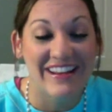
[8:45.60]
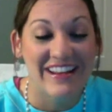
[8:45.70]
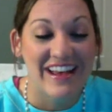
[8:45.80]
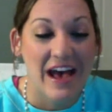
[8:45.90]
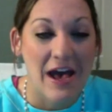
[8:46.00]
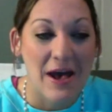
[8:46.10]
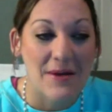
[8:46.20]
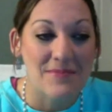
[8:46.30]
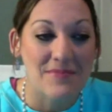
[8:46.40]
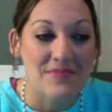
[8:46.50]

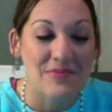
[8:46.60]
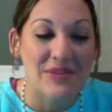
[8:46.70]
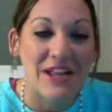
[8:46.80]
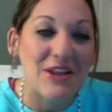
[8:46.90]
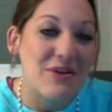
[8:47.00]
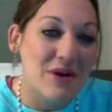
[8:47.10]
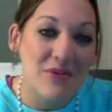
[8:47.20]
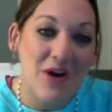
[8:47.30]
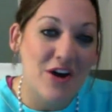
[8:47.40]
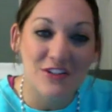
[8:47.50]
But I know I'm
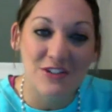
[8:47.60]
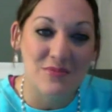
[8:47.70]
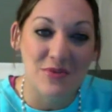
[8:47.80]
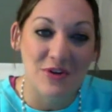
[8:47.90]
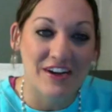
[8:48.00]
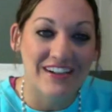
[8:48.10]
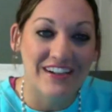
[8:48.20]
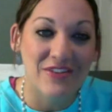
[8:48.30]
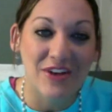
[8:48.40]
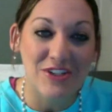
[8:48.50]
called to more.
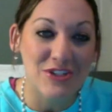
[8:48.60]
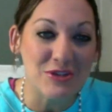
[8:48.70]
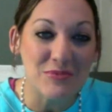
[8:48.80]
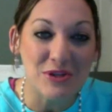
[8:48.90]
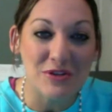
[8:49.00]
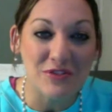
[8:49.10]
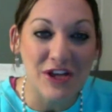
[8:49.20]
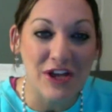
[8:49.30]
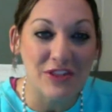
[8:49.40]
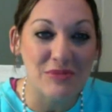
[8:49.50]
I've got two beautiful,
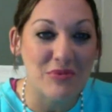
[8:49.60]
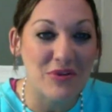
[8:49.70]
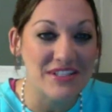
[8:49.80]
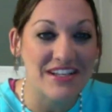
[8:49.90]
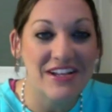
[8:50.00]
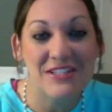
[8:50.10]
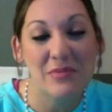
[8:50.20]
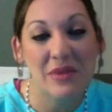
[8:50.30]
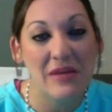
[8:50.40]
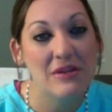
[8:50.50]
healthy boys I got to
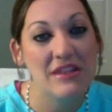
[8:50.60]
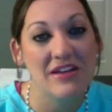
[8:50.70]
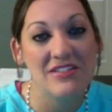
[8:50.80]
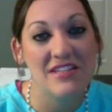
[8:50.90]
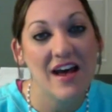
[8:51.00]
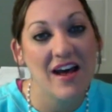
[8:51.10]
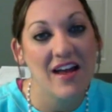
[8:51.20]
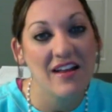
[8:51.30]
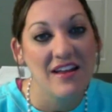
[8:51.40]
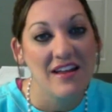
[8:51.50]
play with outside.
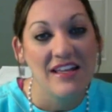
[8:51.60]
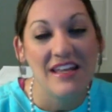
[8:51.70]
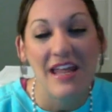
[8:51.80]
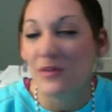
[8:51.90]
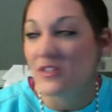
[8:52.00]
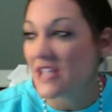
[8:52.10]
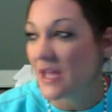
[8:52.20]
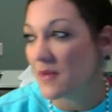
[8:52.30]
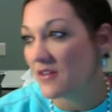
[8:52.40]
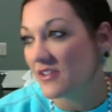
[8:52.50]
Neighbors came
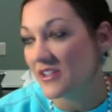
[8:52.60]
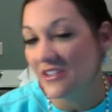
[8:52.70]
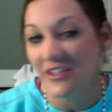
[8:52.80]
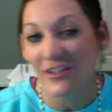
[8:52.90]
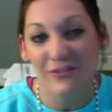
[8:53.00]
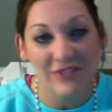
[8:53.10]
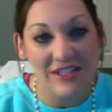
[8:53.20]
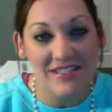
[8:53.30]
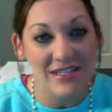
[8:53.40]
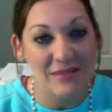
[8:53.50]
over, they're
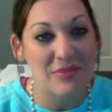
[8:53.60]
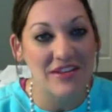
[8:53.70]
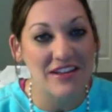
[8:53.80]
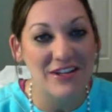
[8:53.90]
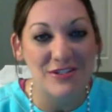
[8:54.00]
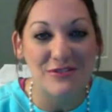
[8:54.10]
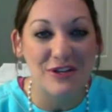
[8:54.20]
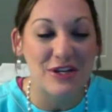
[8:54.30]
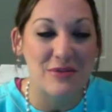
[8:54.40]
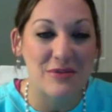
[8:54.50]
asleep in the next
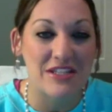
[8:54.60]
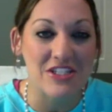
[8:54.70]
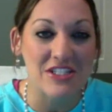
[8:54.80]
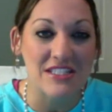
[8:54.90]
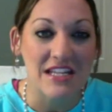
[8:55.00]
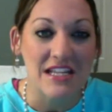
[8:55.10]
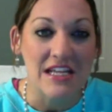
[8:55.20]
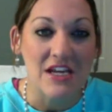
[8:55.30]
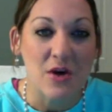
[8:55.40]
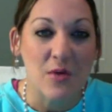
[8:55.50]
room, and just
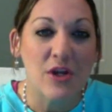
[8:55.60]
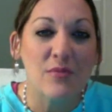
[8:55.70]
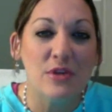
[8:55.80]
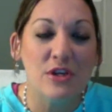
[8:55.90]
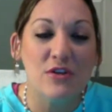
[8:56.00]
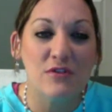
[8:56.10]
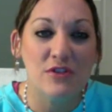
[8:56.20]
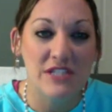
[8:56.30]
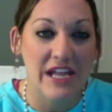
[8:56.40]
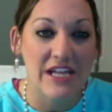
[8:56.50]
what a beautiful
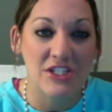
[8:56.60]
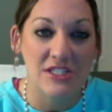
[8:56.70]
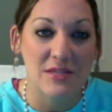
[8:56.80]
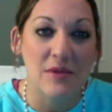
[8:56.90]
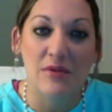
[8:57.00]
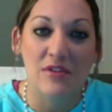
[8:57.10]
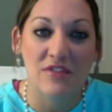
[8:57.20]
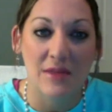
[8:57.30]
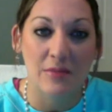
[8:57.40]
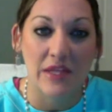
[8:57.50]
day just to be with
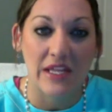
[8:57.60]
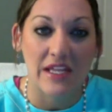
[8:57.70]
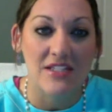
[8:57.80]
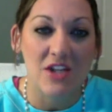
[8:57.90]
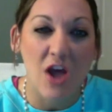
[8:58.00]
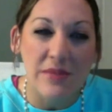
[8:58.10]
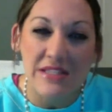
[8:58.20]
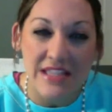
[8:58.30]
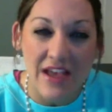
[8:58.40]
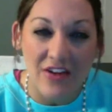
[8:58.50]
family and to not miss
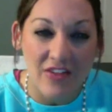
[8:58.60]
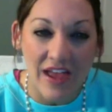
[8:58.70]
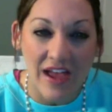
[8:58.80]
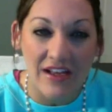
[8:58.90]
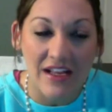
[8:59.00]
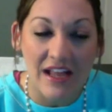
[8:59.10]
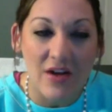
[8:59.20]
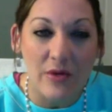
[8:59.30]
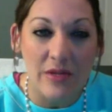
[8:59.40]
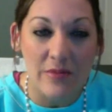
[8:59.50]
out on that. And I don't
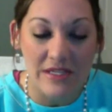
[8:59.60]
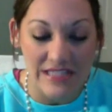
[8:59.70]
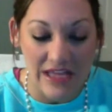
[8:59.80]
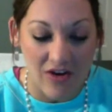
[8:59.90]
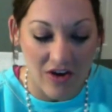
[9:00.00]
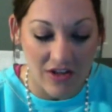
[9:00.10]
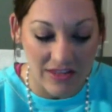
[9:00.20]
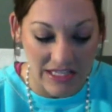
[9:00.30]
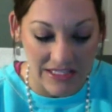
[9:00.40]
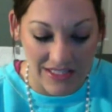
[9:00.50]
want to miss out on
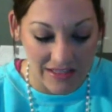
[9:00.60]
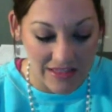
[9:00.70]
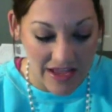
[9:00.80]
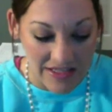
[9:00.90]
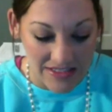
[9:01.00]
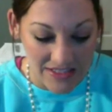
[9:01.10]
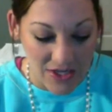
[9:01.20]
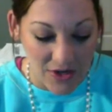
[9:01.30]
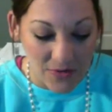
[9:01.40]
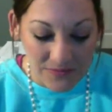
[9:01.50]
things like that. So,